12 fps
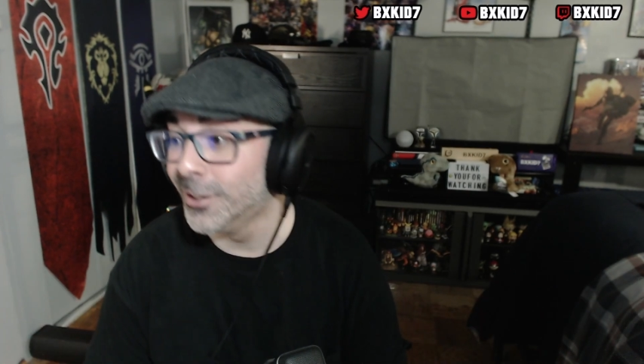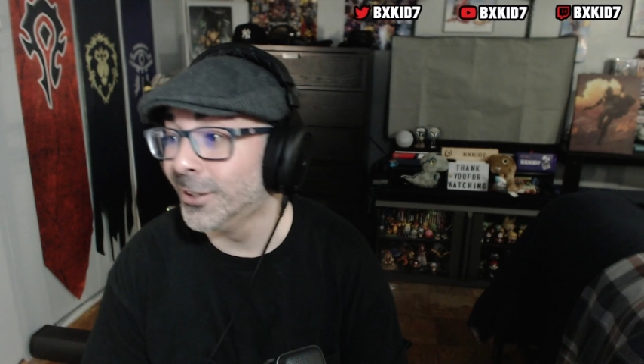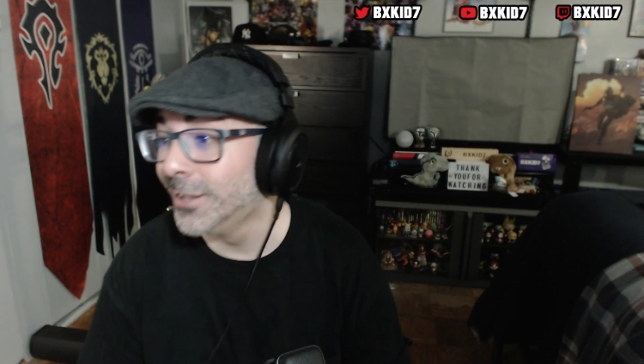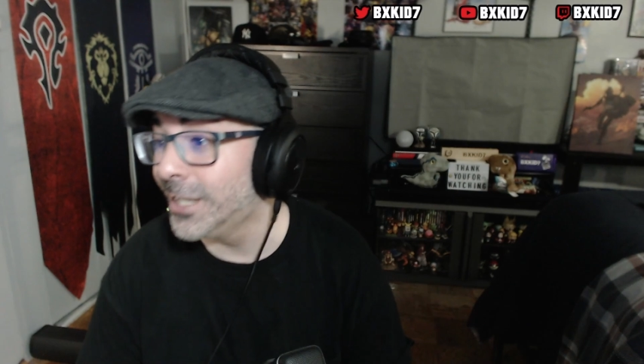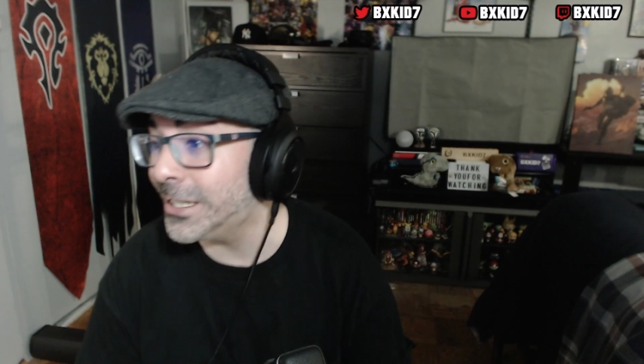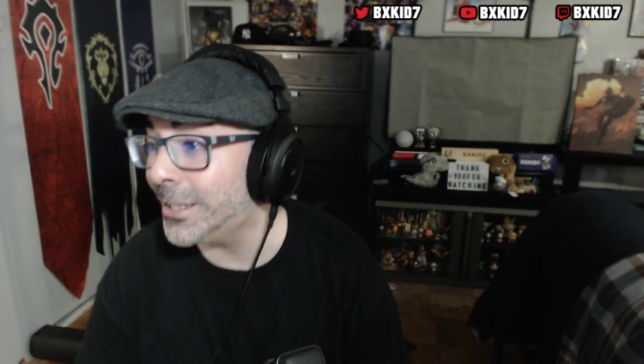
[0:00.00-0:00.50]

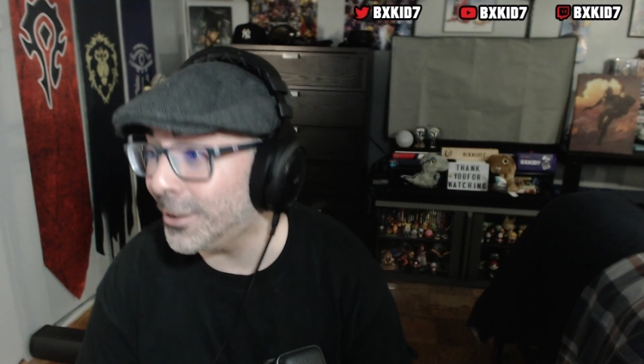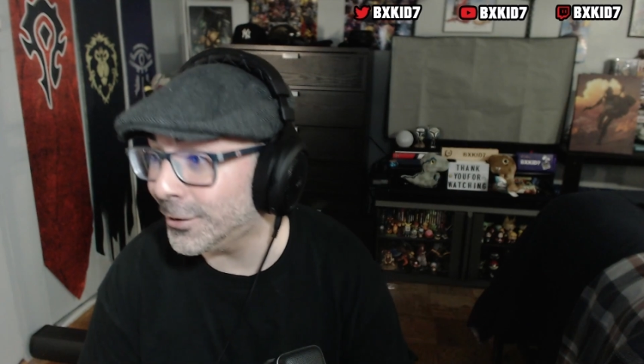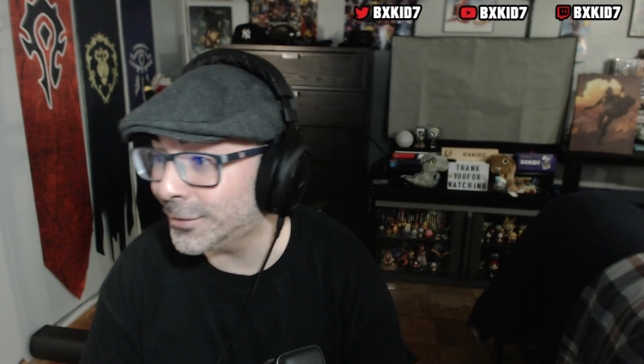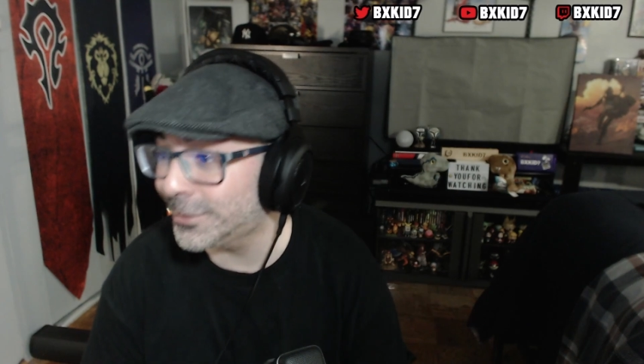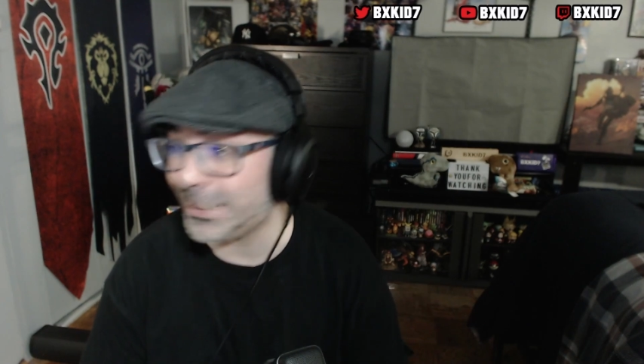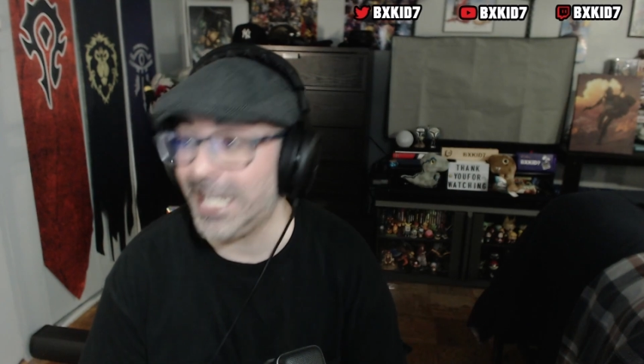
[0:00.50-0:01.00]
uh,
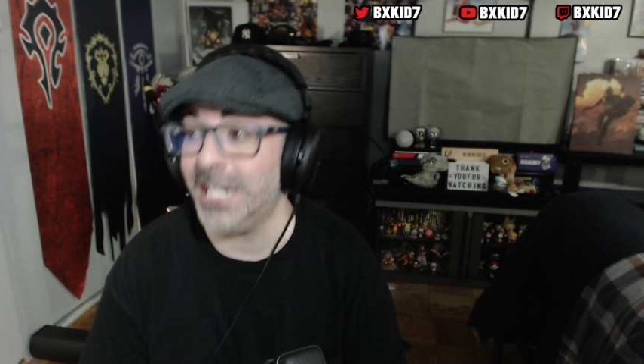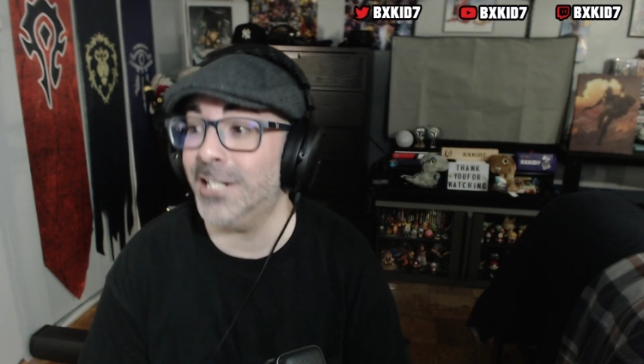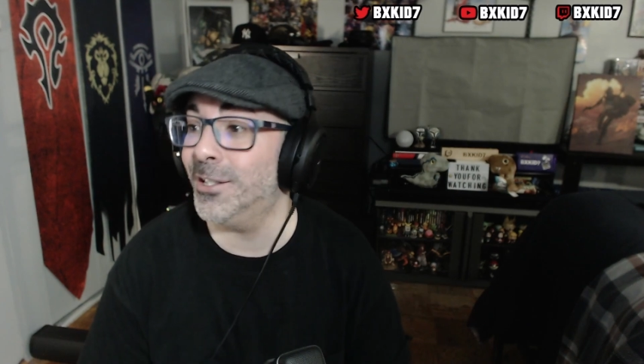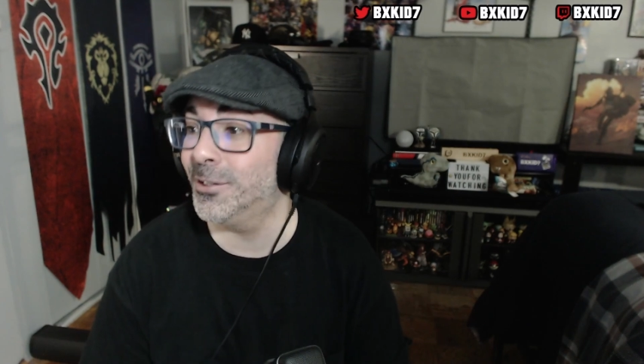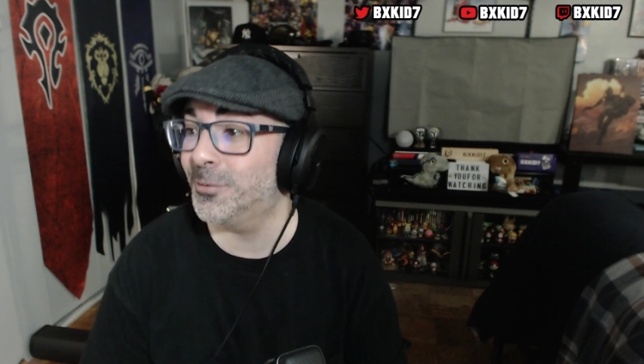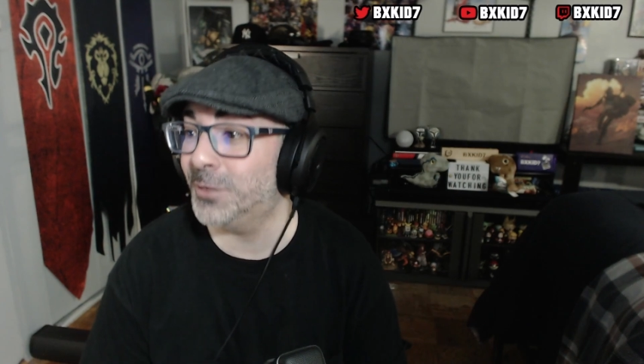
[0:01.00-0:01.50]
saying
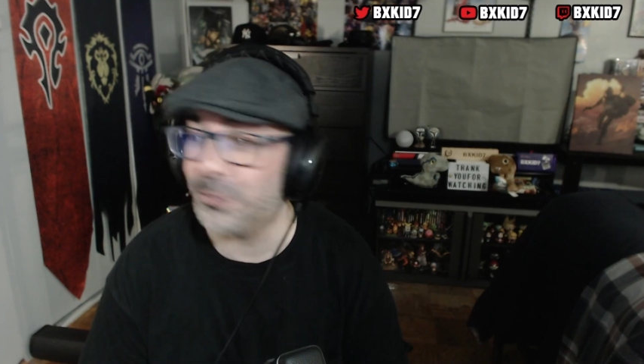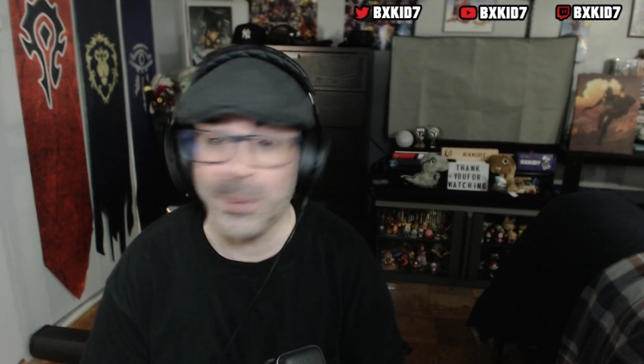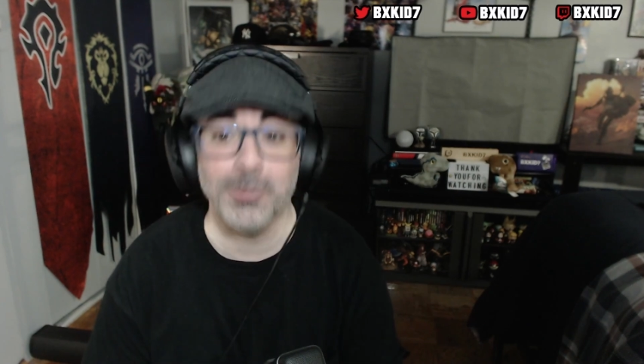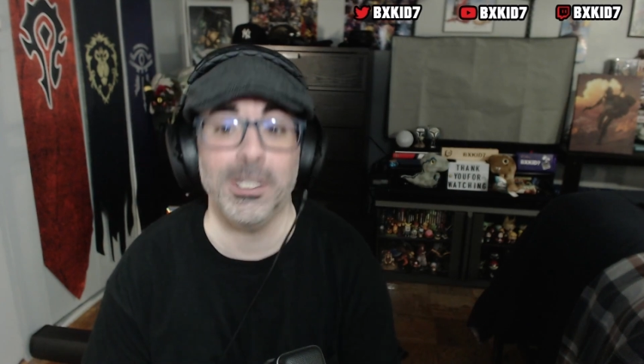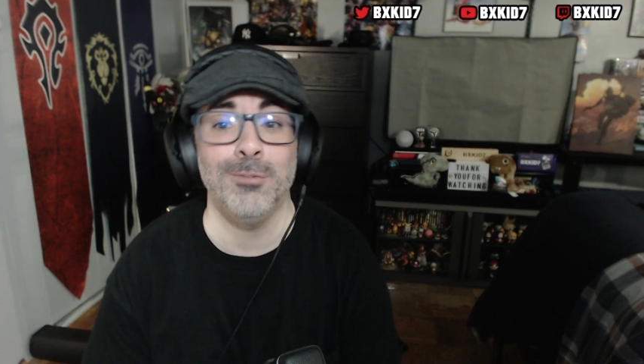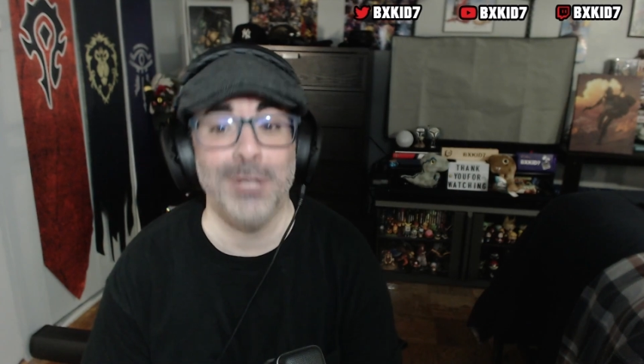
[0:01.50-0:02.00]
this because
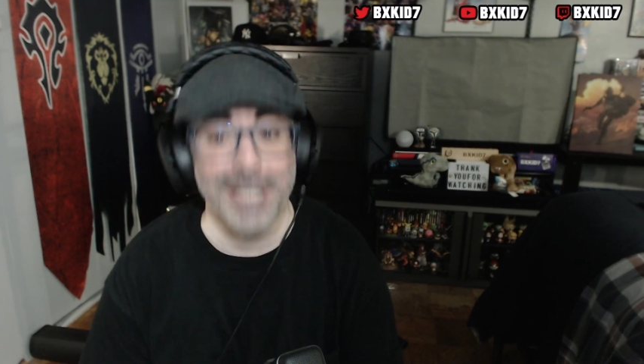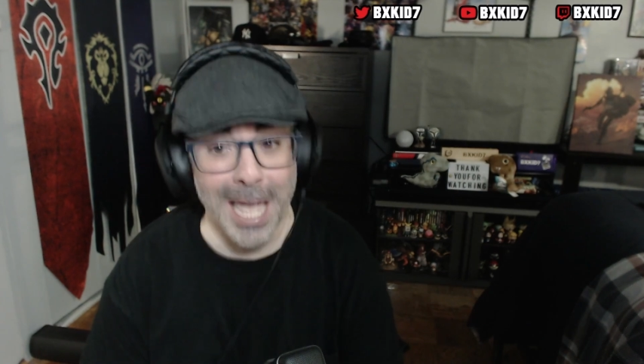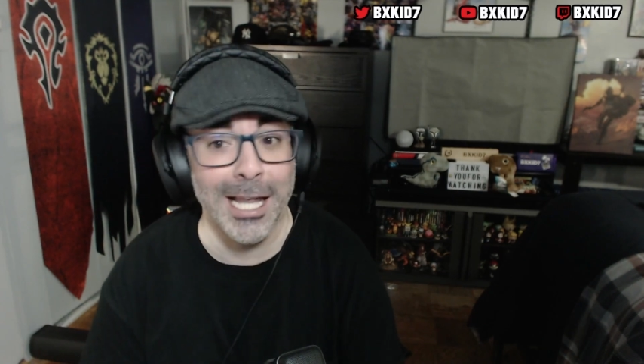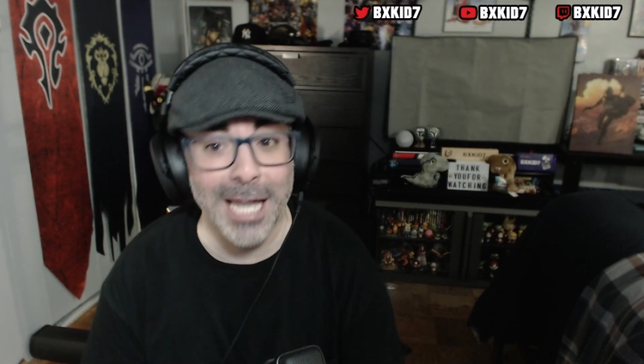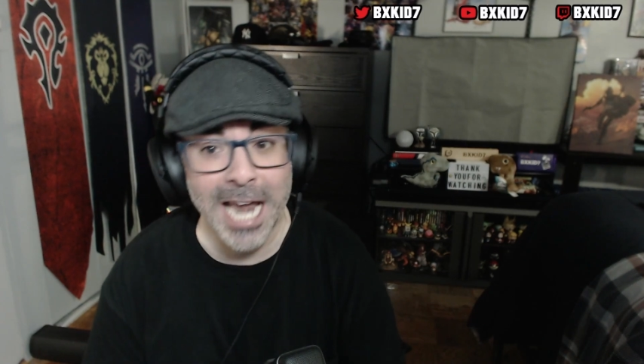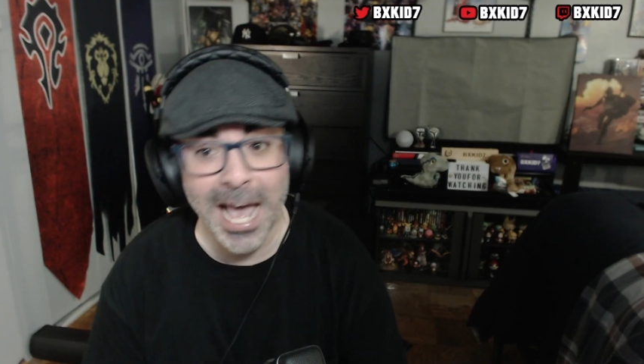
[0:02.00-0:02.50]
people keep
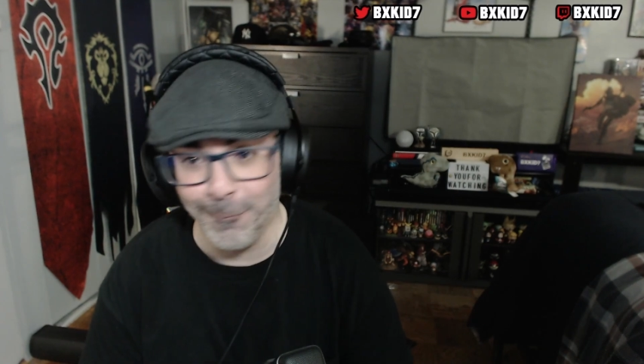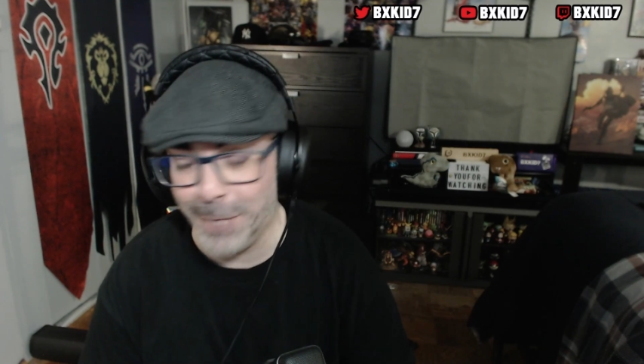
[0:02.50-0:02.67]
yelling at